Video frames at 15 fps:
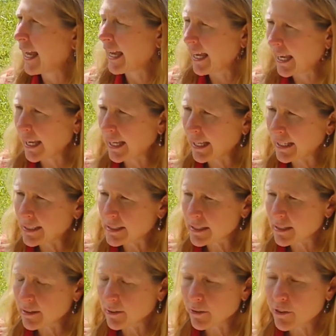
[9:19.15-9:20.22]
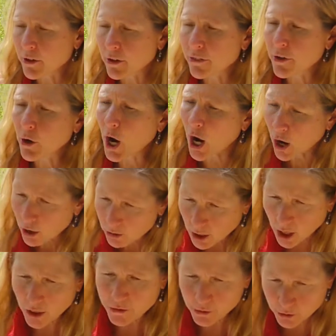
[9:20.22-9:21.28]
And there are
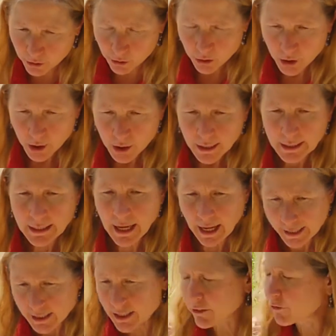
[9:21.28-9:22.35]
other kinds